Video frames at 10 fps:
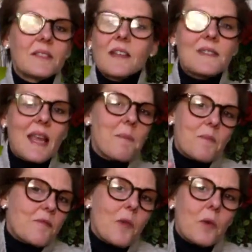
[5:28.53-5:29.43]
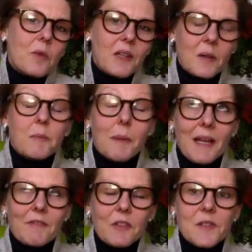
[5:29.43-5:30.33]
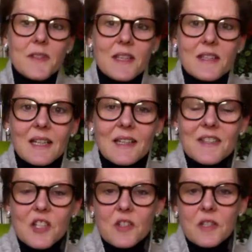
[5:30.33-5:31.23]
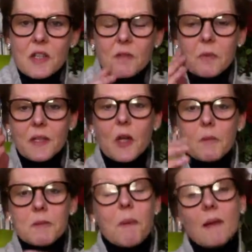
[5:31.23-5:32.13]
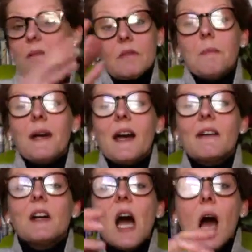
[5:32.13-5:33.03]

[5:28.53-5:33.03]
same for, probably haven't got a sex scene in a children's novel, one hopes, but you might have.